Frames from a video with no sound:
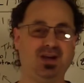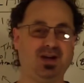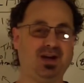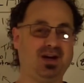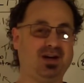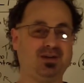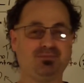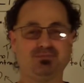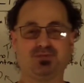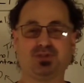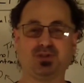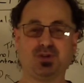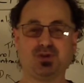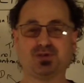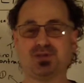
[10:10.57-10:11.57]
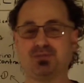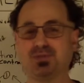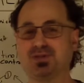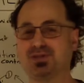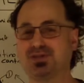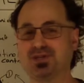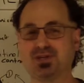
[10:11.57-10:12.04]
To those that have
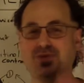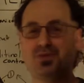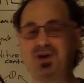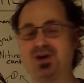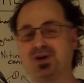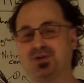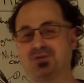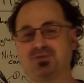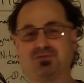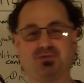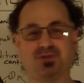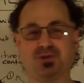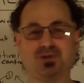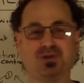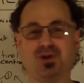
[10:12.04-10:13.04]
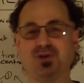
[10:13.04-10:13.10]
been sticking around for